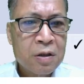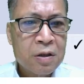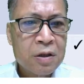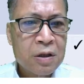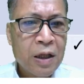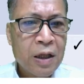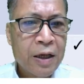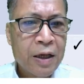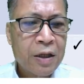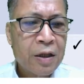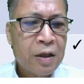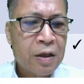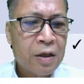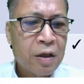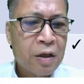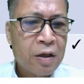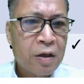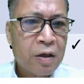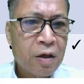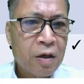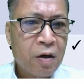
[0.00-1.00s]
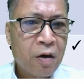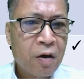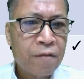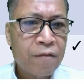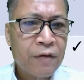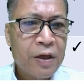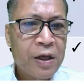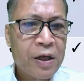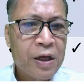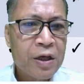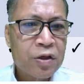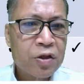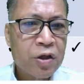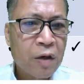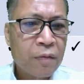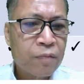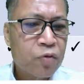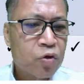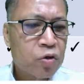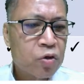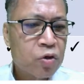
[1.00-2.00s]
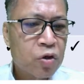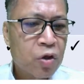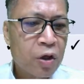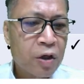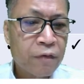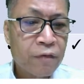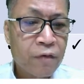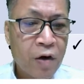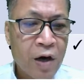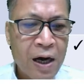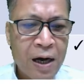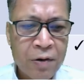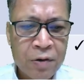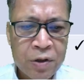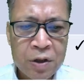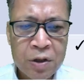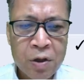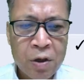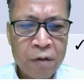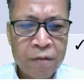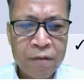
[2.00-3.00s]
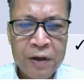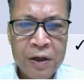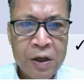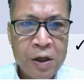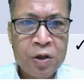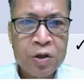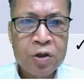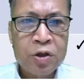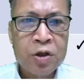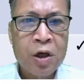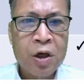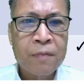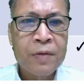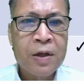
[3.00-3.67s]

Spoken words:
Neither the convenience shop, 24 hours convenience shop.